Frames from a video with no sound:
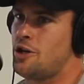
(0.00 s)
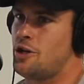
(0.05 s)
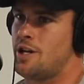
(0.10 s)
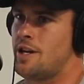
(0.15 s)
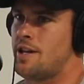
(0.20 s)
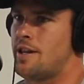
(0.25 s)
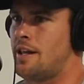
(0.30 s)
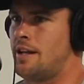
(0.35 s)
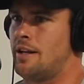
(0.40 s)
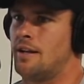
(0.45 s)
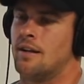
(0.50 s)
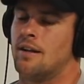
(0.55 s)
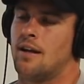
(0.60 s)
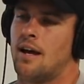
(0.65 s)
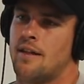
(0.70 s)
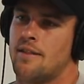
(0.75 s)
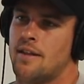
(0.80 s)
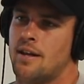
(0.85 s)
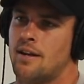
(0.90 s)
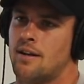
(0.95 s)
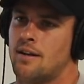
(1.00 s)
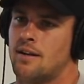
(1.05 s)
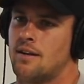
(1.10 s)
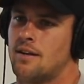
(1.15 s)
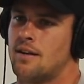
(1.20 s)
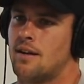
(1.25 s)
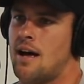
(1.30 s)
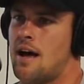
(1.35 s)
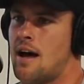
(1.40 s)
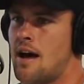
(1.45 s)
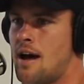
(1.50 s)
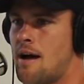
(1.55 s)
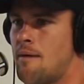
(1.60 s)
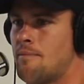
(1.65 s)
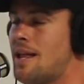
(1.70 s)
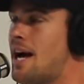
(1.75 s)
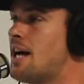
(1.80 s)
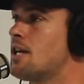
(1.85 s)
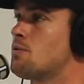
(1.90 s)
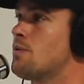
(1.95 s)
and then
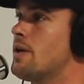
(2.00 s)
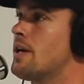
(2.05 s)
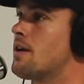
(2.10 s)
last week